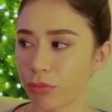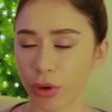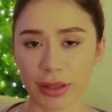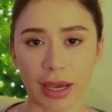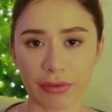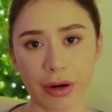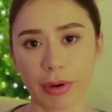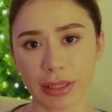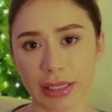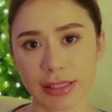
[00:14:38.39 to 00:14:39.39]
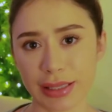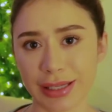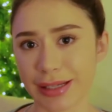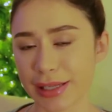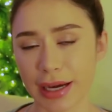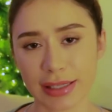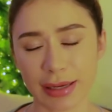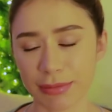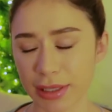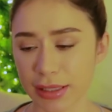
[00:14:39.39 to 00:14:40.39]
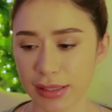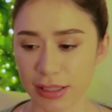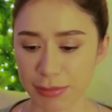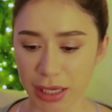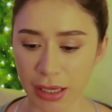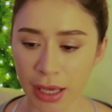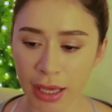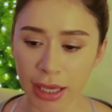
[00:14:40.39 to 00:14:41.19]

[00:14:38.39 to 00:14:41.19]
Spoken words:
with everyone that did the exact same things as me.